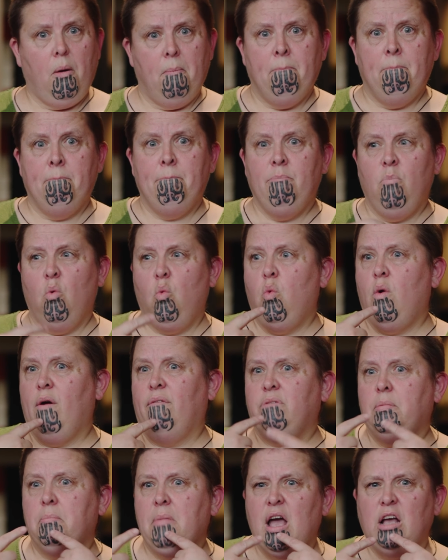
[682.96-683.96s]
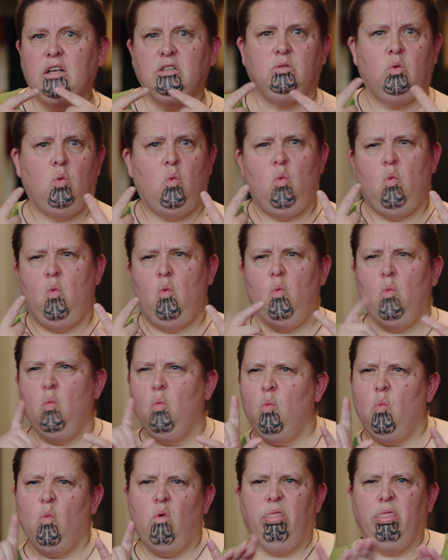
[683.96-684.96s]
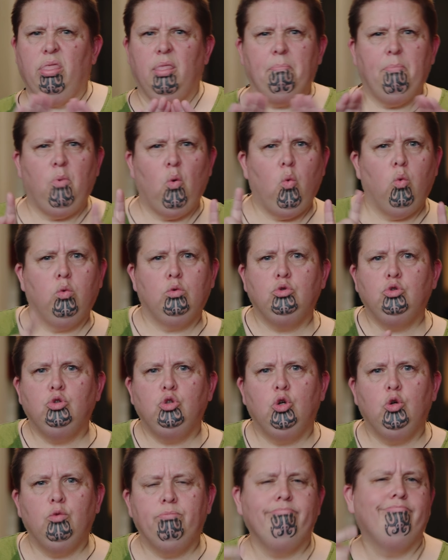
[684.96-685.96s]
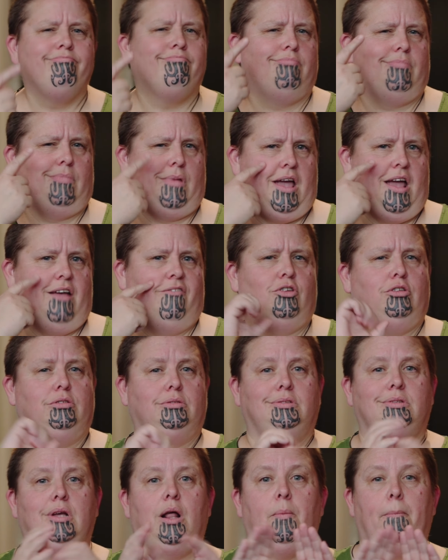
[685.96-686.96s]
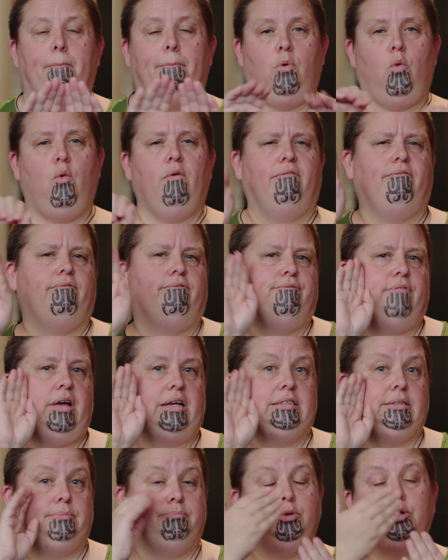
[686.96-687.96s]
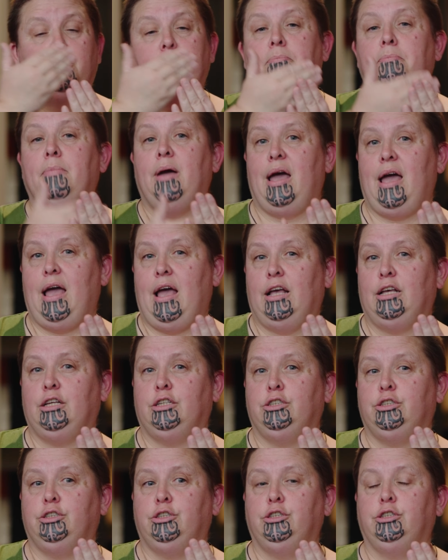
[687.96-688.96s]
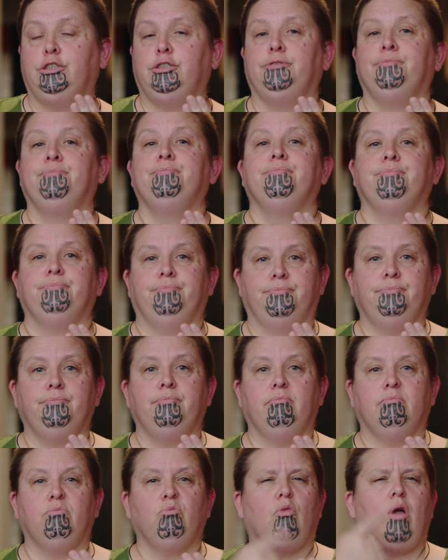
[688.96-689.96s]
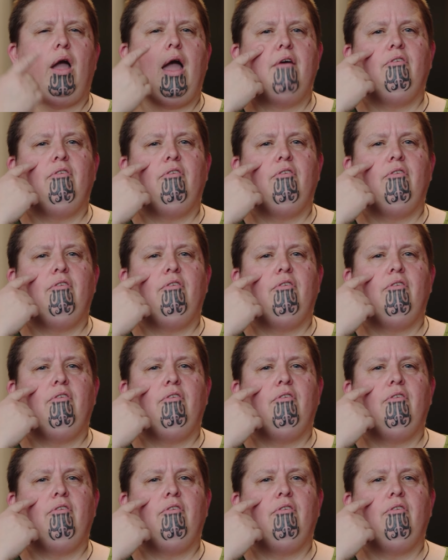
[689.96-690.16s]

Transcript: If you want to keep up to date with the NZSL board, check out their Facebook page by searching NZSL board.